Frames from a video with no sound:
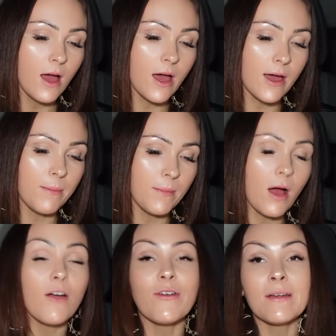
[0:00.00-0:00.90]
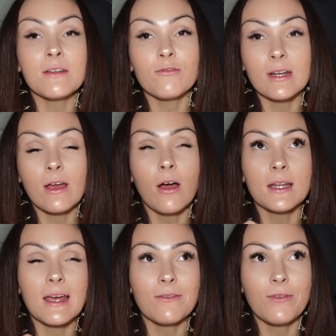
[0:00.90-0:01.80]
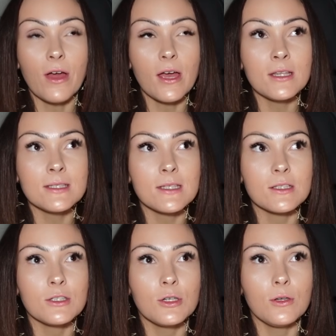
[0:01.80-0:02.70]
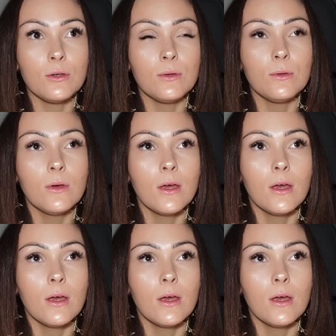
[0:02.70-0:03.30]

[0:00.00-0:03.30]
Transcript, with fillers: Um, I found it really hard at first to